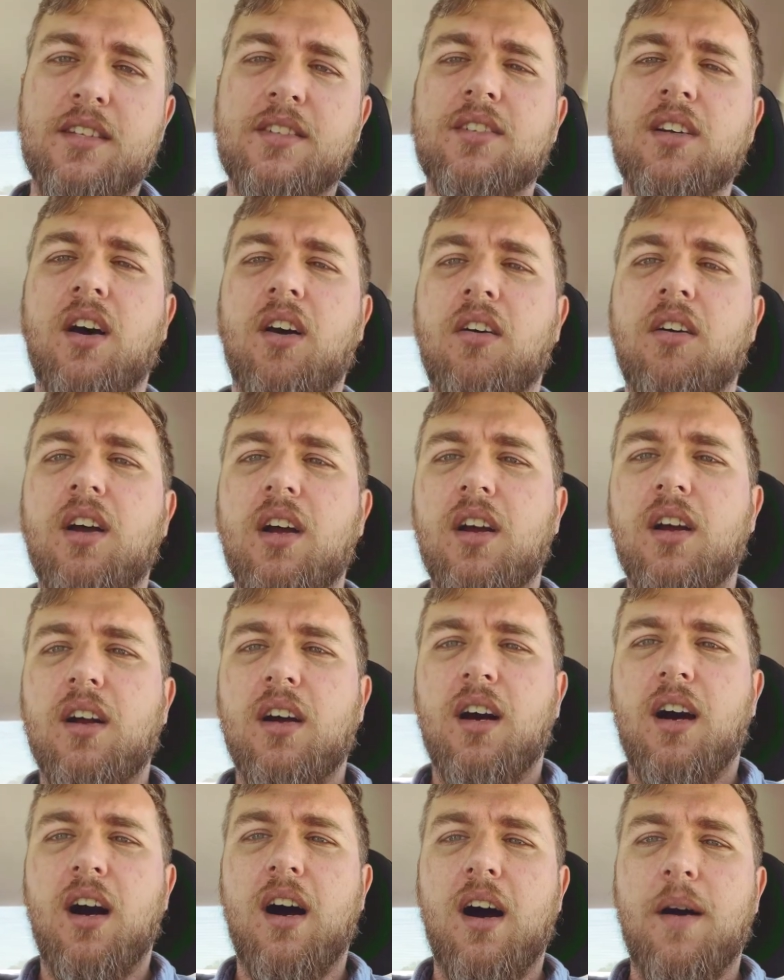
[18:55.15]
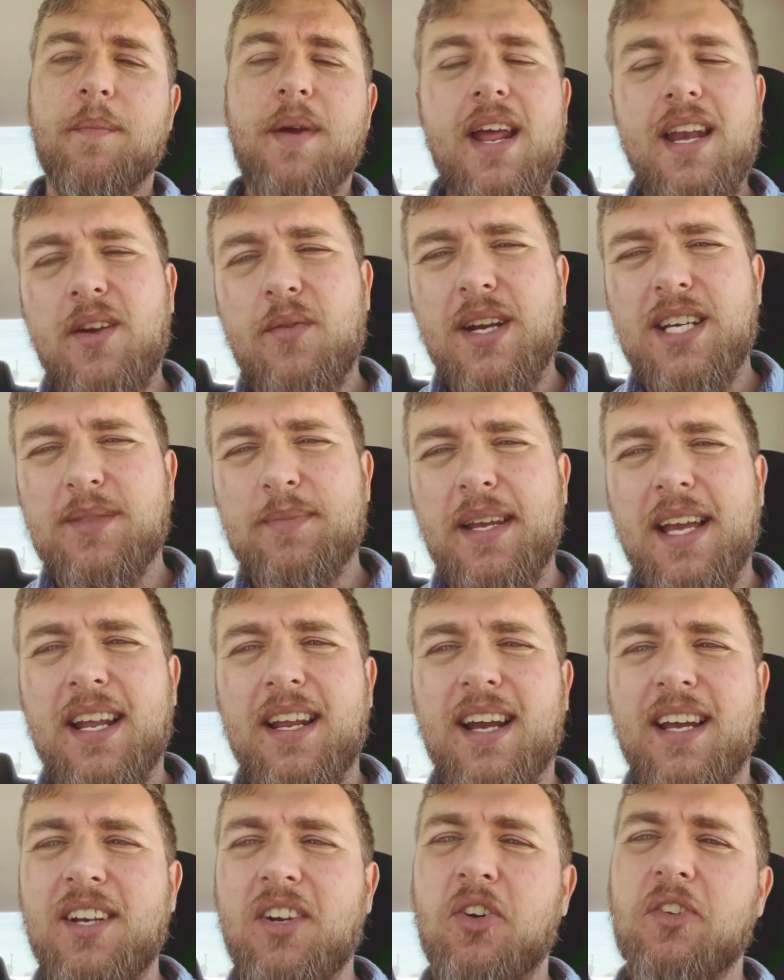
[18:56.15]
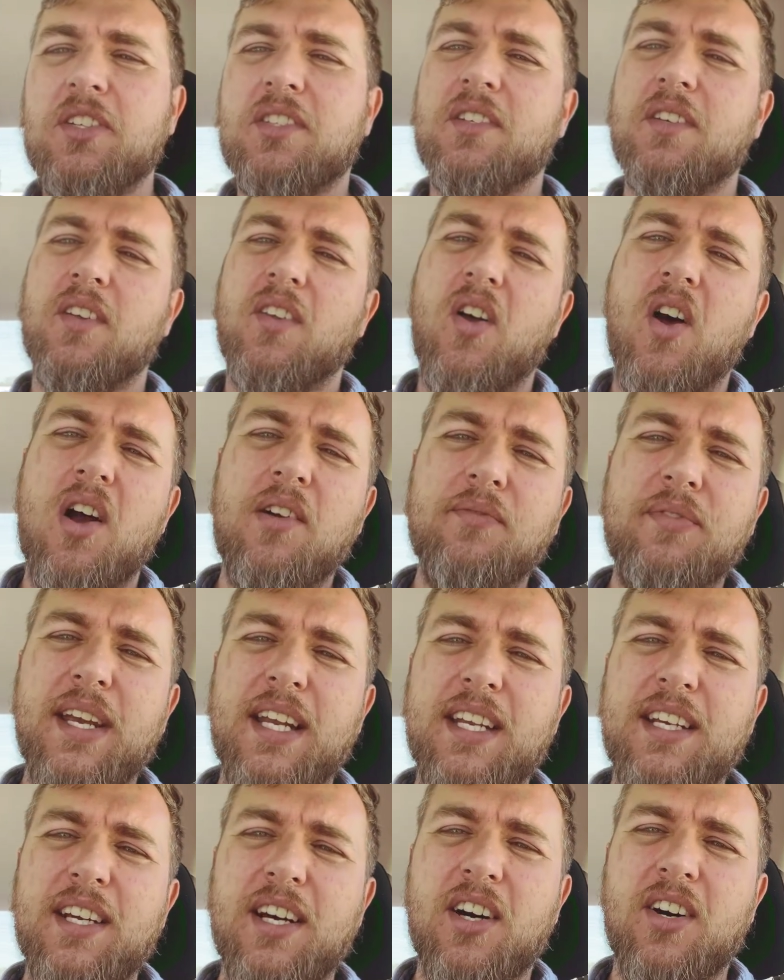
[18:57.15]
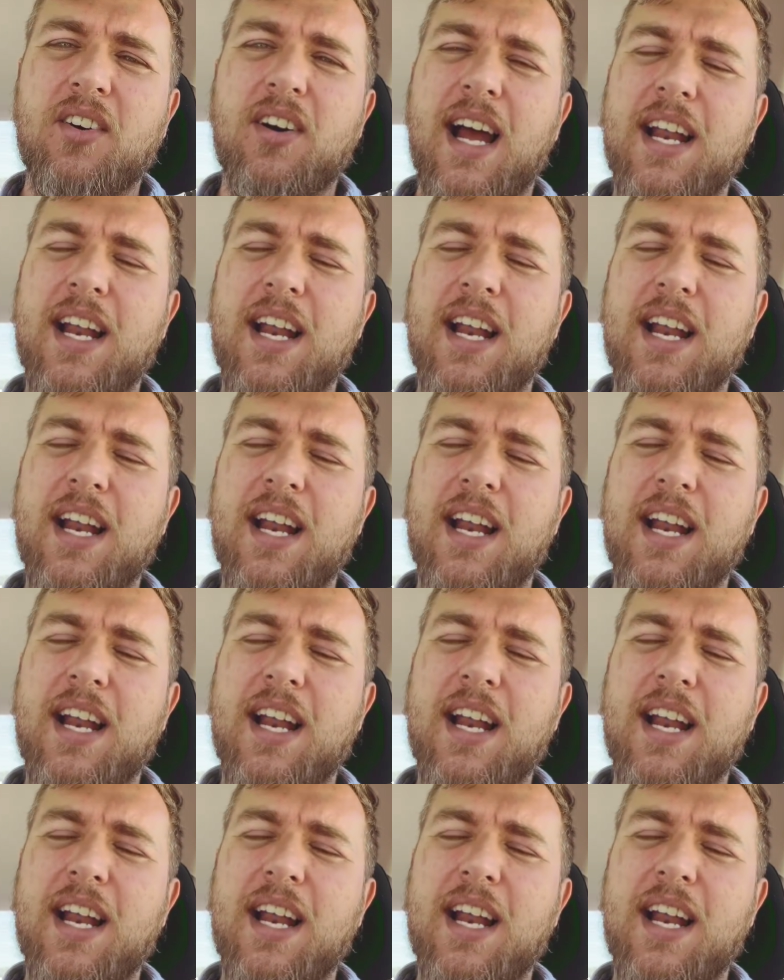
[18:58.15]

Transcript: So anyways, man, I know this is a long video.